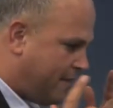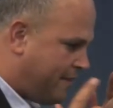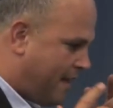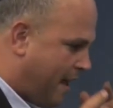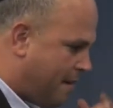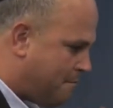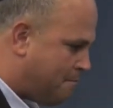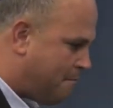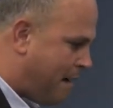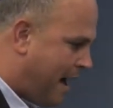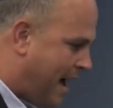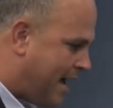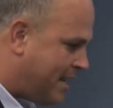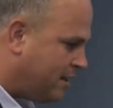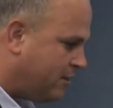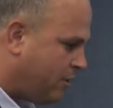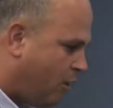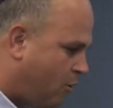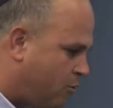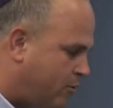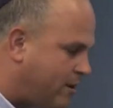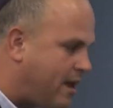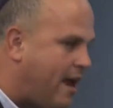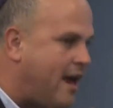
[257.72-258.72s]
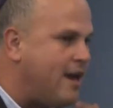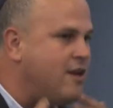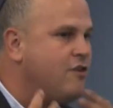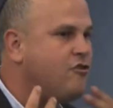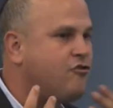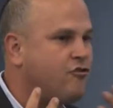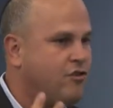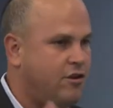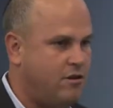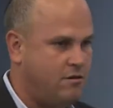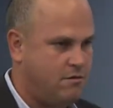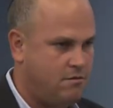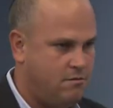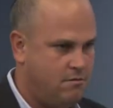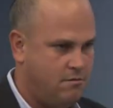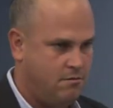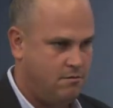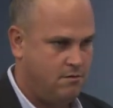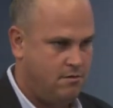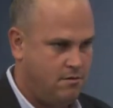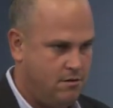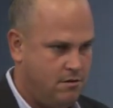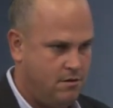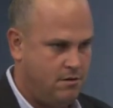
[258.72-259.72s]
that my location
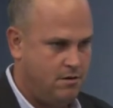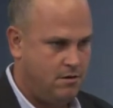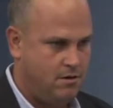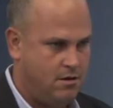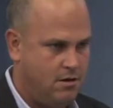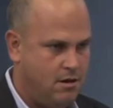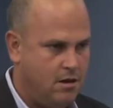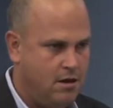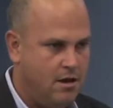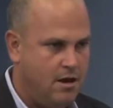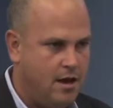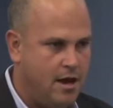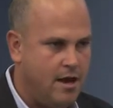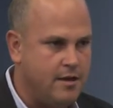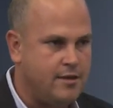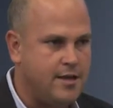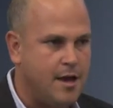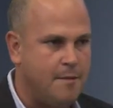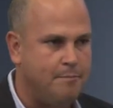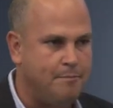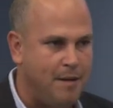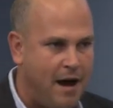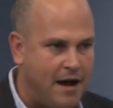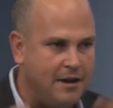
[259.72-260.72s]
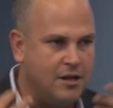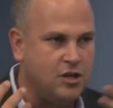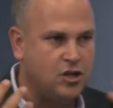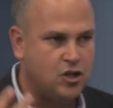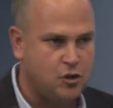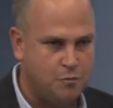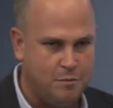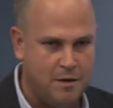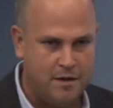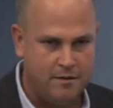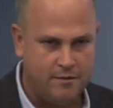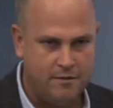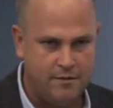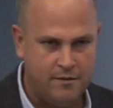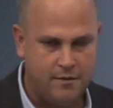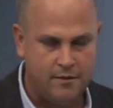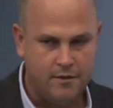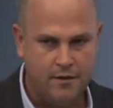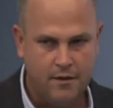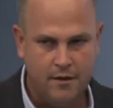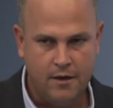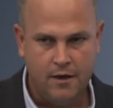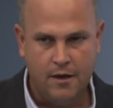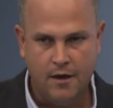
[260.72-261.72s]
is a punishment
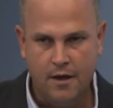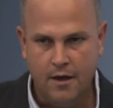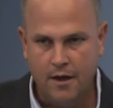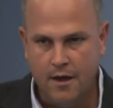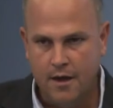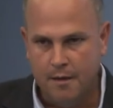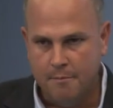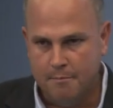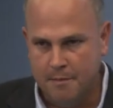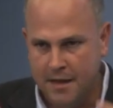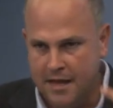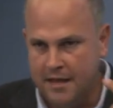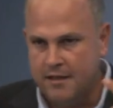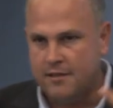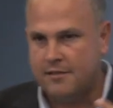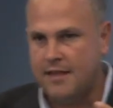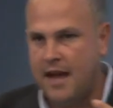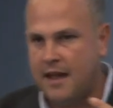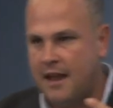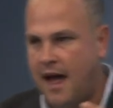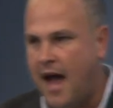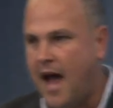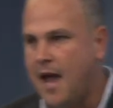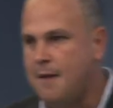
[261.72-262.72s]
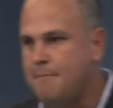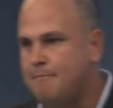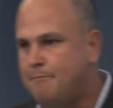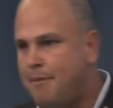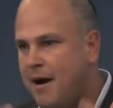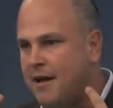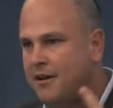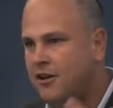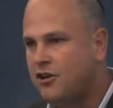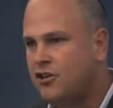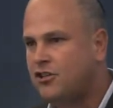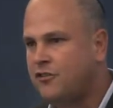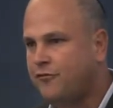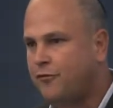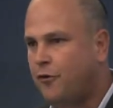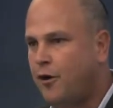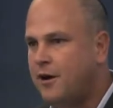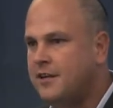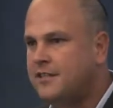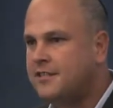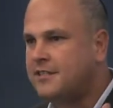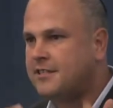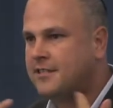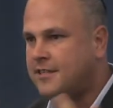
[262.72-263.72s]
means that I'm punished for
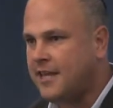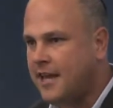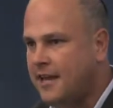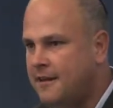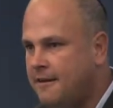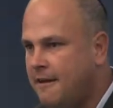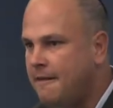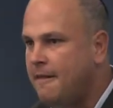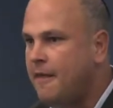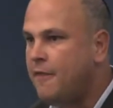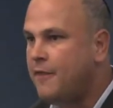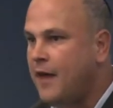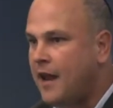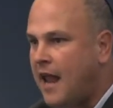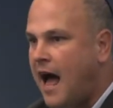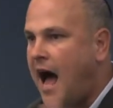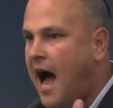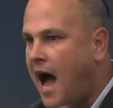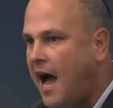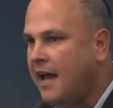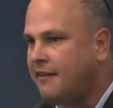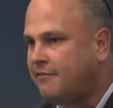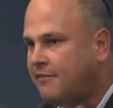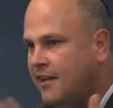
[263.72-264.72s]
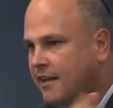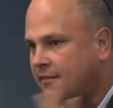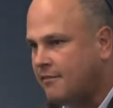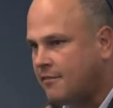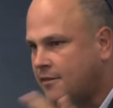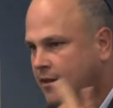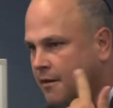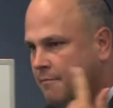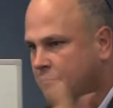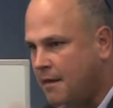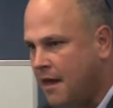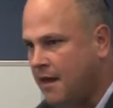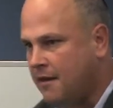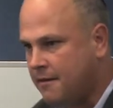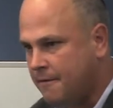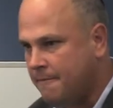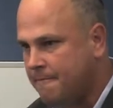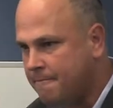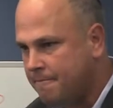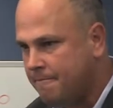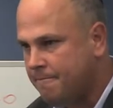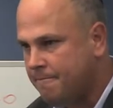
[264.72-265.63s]
a sin that I didn't commit.